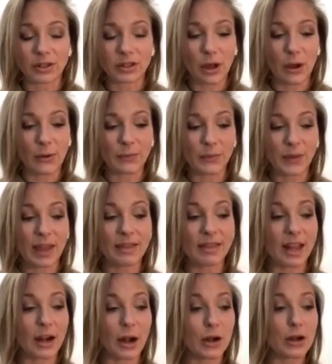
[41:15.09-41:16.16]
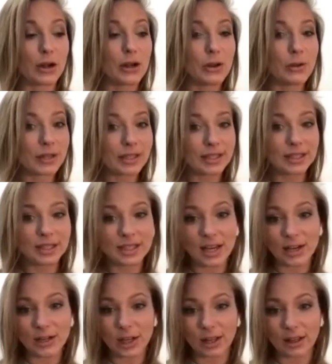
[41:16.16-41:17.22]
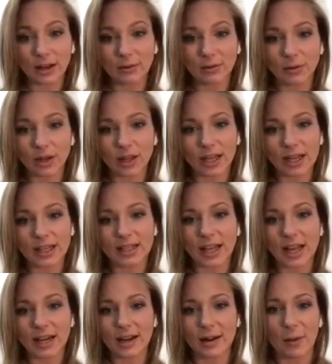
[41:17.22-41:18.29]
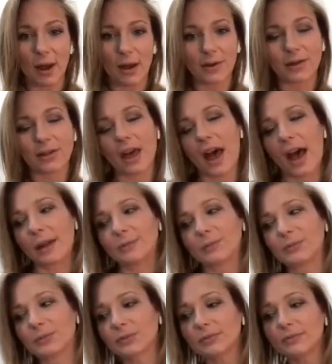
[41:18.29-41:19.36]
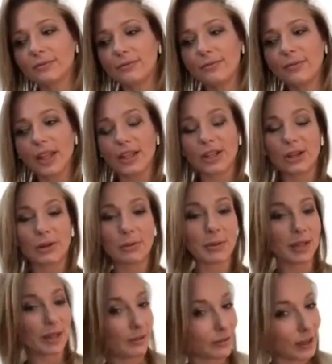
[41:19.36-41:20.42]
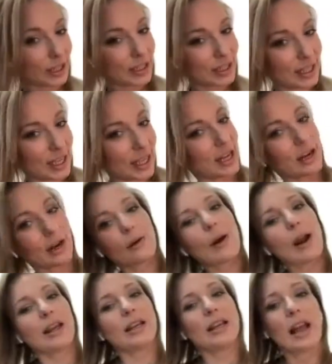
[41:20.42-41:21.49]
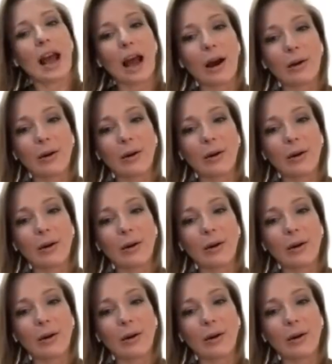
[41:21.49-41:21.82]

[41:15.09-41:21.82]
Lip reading: So, and then our newest addition that I'm really excited about, that you'll be the first to hear right now